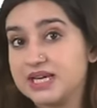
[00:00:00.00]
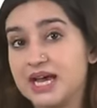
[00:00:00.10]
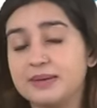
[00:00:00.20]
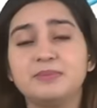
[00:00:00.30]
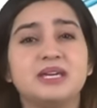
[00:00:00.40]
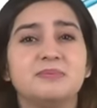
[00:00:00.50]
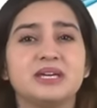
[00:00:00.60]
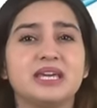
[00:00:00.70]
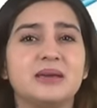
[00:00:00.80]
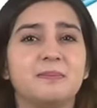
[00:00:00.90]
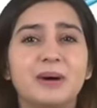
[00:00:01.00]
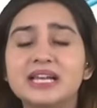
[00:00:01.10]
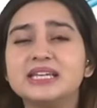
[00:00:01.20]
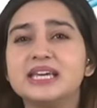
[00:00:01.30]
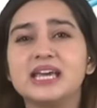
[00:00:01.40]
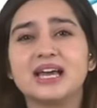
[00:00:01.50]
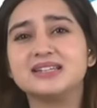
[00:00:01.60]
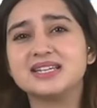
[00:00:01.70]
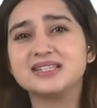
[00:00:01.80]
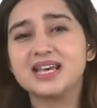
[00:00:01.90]
time, he became bulky
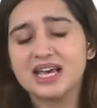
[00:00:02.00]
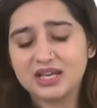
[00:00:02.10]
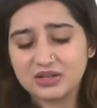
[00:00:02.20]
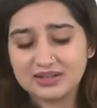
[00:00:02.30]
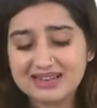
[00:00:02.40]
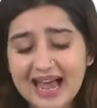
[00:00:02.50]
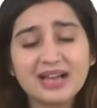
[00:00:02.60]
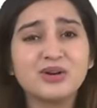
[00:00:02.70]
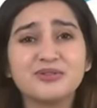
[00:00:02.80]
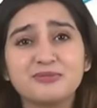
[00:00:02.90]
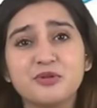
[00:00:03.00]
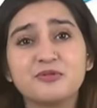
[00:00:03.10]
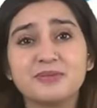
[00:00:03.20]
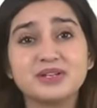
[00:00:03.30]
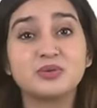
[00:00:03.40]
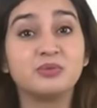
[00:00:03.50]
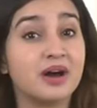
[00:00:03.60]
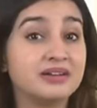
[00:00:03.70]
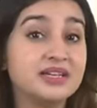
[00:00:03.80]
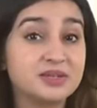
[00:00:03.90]
and his lack of movement
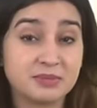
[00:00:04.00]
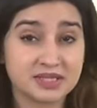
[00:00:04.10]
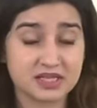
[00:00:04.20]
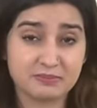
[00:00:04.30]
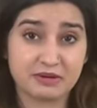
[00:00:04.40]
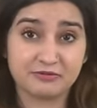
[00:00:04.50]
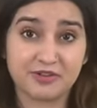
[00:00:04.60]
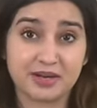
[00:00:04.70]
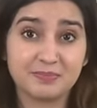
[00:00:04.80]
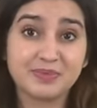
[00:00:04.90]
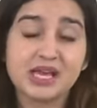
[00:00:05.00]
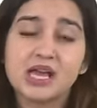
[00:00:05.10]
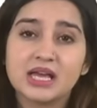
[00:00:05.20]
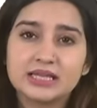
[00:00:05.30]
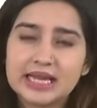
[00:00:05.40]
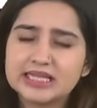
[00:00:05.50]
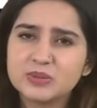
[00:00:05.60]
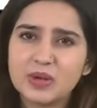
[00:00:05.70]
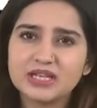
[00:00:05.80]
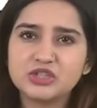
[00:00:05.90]
worried Mrs. Pumphrey.
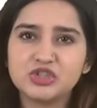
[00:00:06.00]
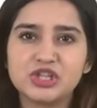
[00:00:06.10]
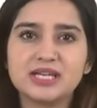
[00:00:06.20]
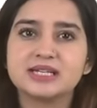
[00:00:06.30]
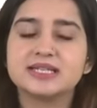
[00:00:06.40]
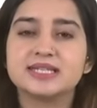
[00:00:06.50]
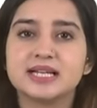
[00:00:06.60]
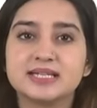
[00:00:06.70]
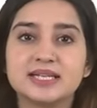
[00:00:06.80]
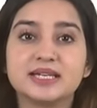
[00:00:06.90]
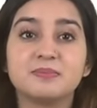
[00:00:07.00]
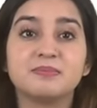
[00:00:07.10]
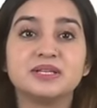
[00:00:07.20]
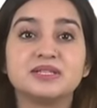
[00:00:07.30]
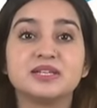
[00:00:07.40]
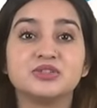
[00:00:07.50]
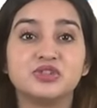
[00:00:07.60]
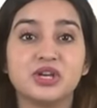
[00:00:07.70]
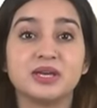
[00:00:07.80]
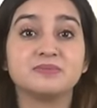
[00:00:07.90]
That's when she consulted Mr.
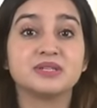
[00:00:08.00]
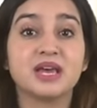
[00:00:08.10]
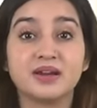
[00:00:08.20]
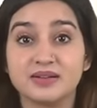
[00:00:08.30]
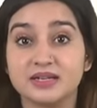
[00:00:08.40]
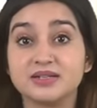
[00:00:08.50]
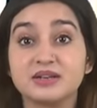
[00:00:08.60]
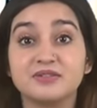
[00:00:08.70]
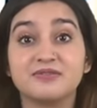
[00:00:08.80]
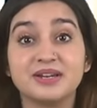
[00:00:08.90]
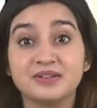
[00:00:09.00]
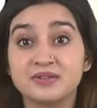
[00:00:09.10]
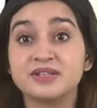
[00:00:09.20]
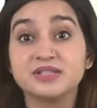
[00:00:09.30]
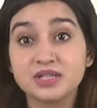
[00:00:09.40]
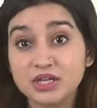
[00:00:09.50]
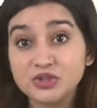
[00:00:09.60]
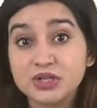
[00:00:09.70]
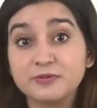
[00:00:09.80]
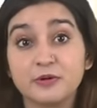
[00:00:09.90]
James Herriot, a veterinary
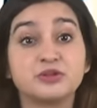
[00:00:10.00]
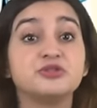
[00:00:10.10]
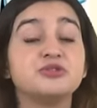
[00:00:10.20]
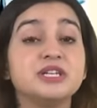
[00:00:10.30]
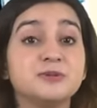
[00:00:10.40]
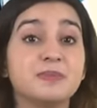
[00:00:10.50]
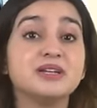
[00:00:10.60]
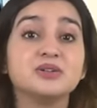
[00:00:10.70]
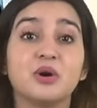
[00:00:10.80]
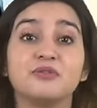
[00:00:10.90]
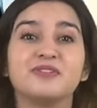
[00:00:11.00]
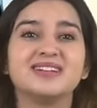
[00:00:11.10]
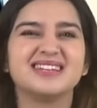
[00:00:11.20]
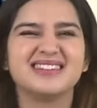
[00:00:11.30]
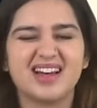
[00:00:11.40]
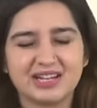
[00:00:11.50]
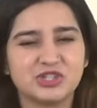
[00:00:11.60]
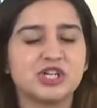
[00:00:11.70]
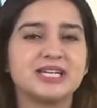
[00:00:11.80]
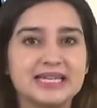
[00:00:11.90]
surgeon, for treatment of a
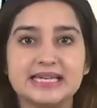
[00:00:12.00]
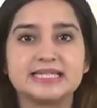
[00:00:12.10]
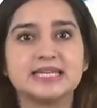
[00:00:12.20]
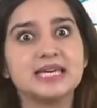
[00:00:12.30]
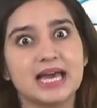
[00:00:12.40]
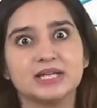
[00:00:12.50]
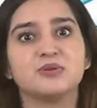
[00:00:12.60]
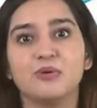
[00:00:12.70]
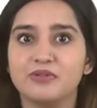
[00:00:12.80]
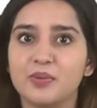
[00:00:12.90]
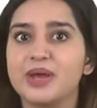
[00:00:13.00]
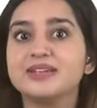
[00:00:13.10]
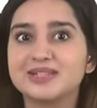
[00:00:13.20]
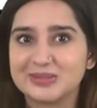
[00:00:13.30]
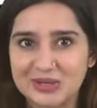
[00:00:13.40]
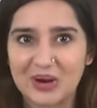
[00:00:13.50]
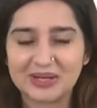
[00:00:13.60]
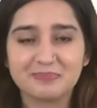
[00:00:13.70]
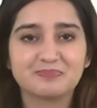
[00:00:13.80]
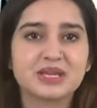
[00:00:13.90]
lethargic, lazy, and overweight dog.